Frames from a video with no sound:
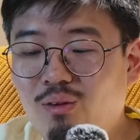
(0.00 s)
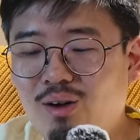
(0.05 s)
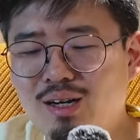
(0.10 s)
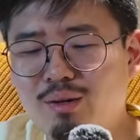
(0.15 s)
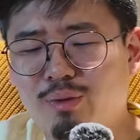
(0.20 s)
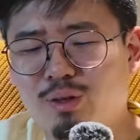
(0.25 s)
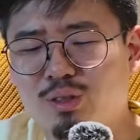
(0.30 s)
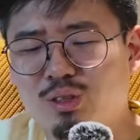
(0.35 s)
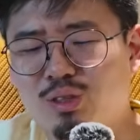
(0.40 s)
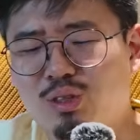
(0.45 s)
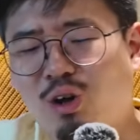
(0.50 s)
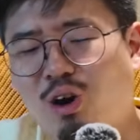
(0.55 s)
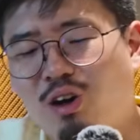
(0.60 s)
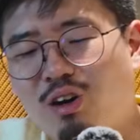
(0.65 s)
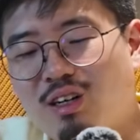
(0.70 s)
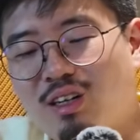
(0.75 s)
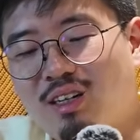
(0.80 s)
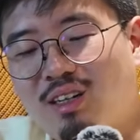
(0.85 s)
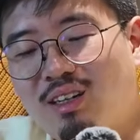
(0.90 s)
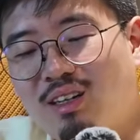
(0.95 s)
What about
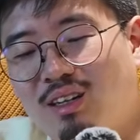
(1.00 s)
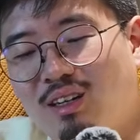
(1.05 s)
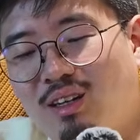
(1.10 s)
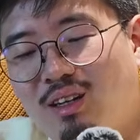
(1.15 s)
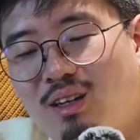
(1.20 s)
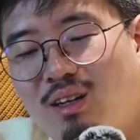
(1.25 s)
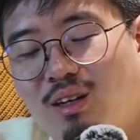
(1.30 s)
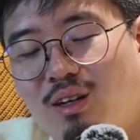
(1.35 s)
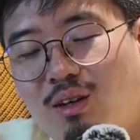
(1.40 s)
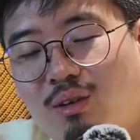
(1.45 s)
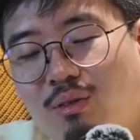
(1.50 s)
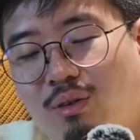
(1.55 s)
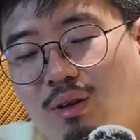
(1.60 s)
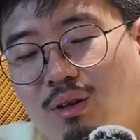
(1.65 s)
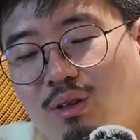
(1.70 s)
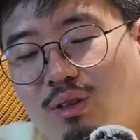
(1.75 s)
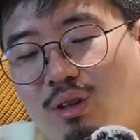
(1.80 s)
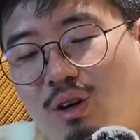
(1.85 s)
Dock? Well,